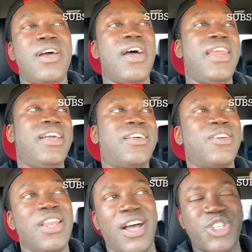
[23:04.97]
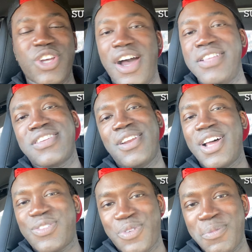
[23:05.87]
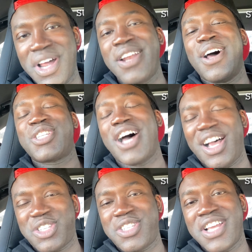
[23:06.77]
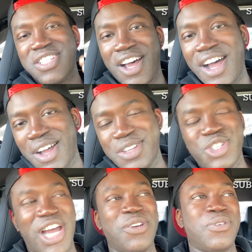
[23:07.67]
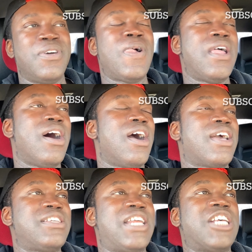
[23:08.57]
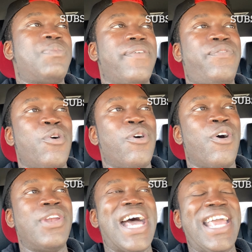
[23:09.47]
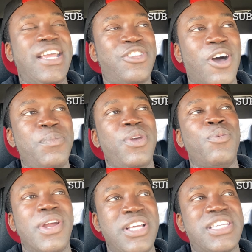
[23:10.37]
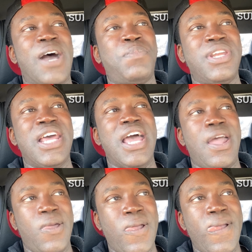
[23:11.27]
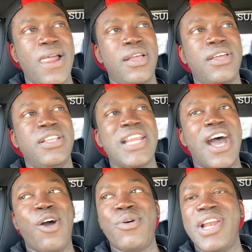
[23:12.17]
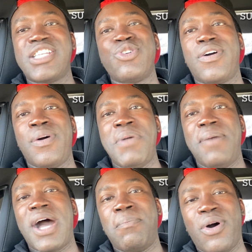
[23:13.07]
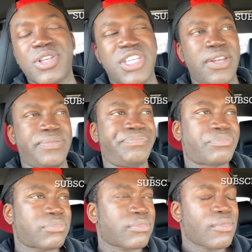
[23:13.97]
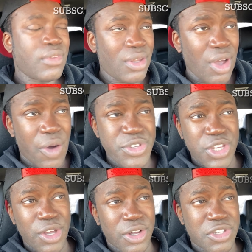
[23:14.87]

any like signs, on know from, I that's us. That's our channel. Okay, so that's my thought on AEW, what needs to happen there. Now, let's talk up a bit about boxing. Obviously, you got